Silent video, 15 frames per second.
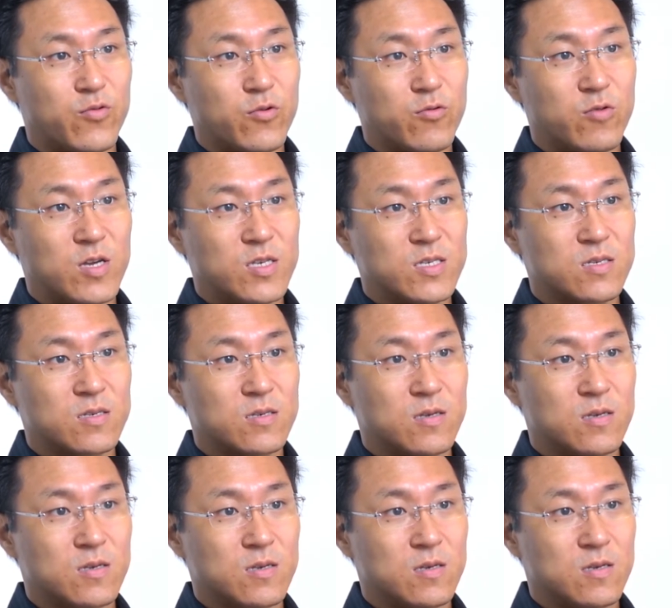progress
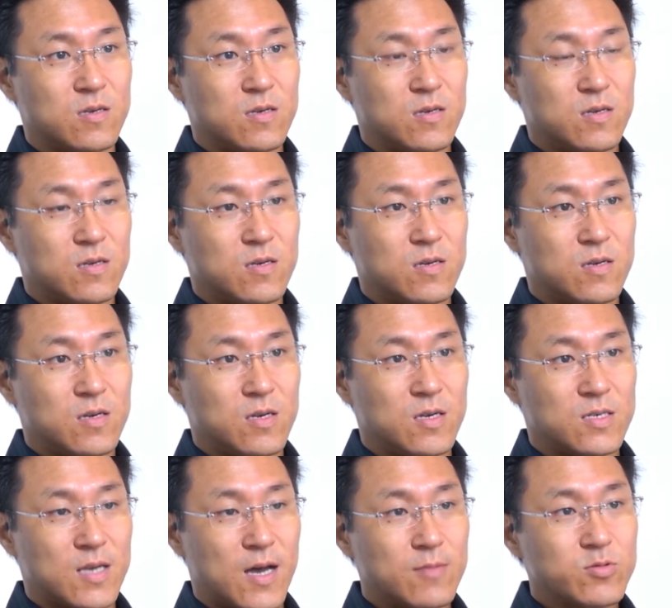
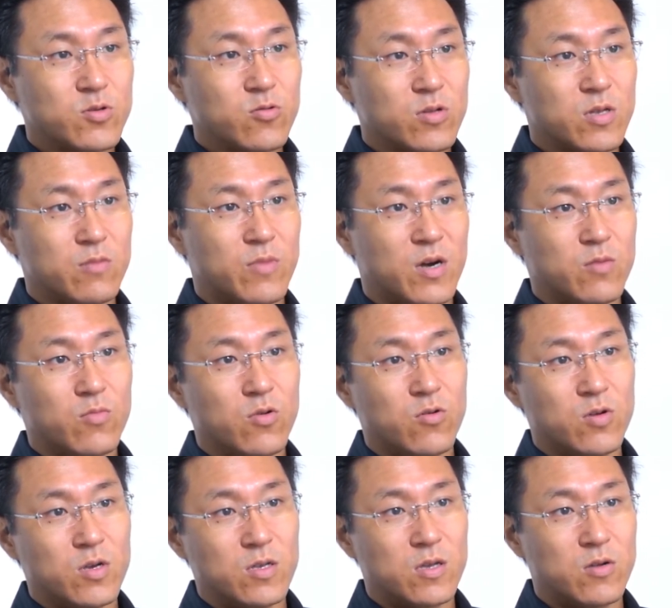is absolutely
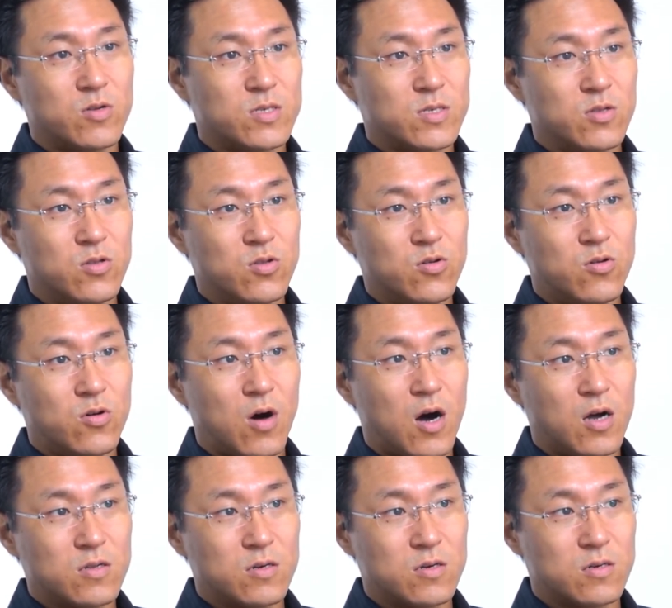mind-blowing. There is no
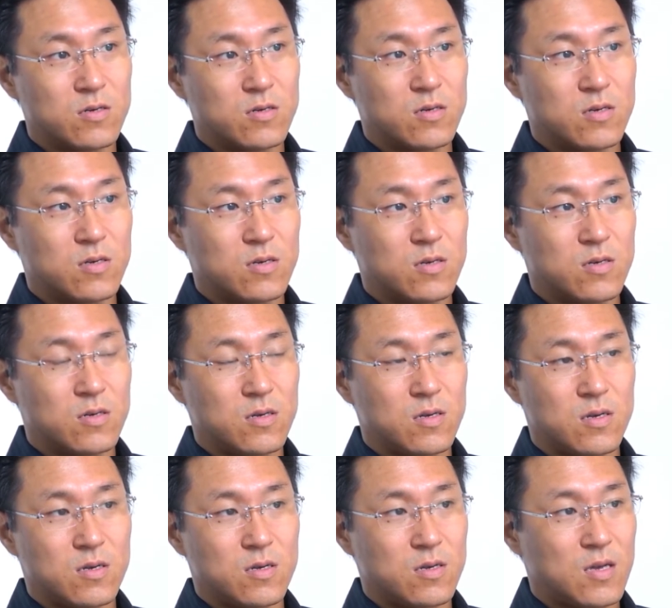other
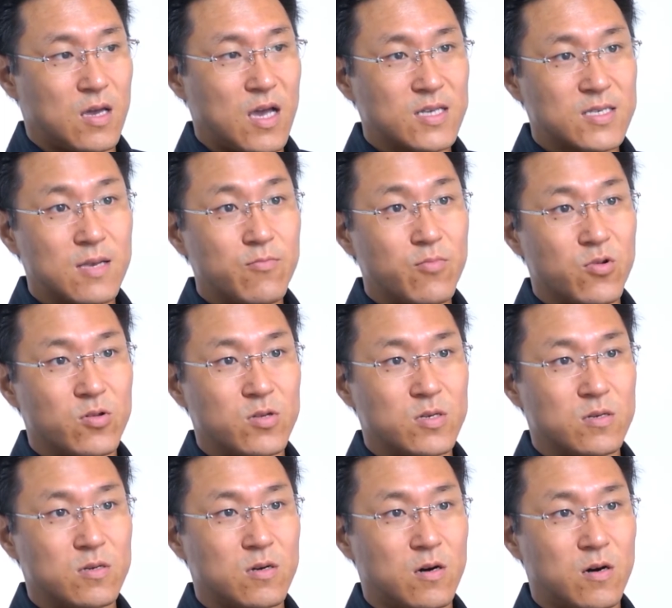example
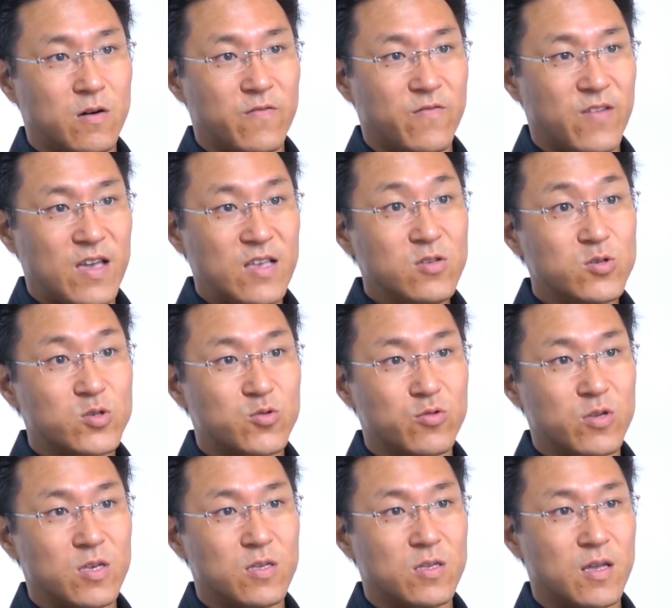of industry
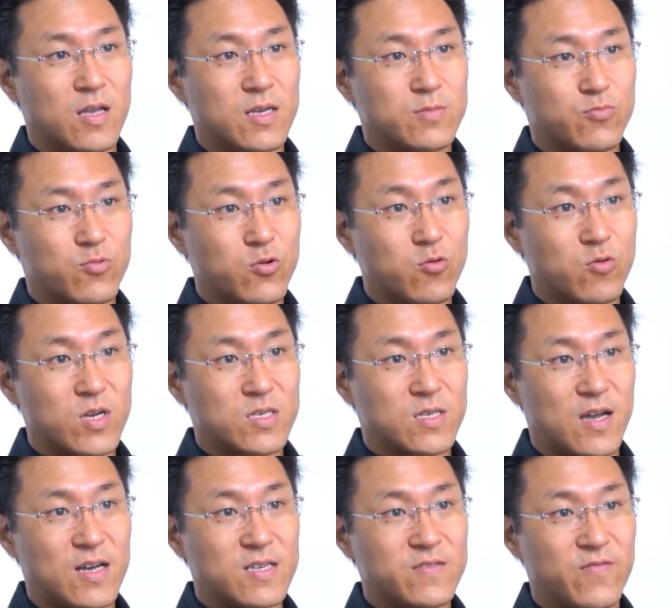that has progressed
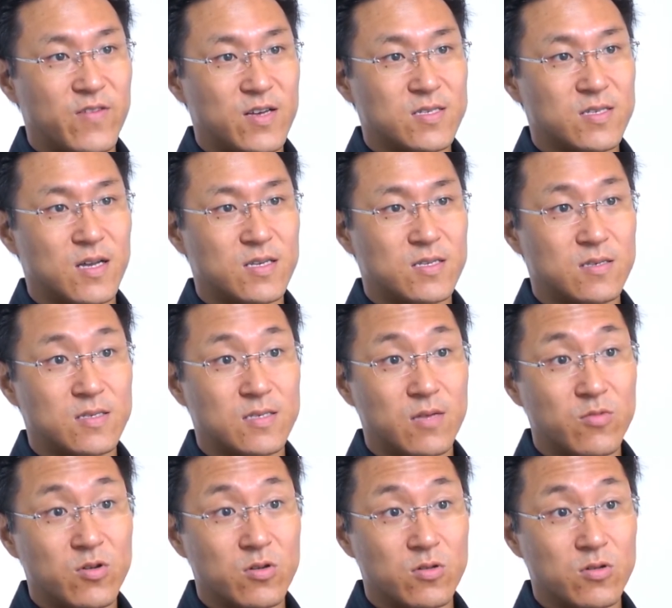as fast as the
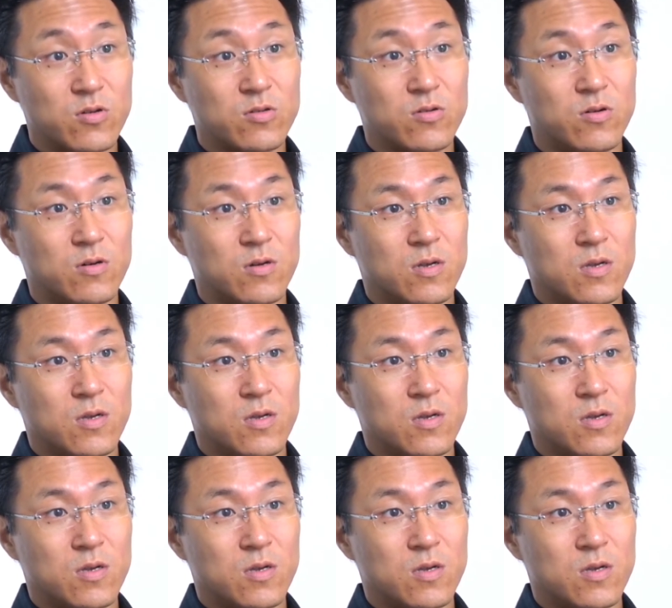semiconductor.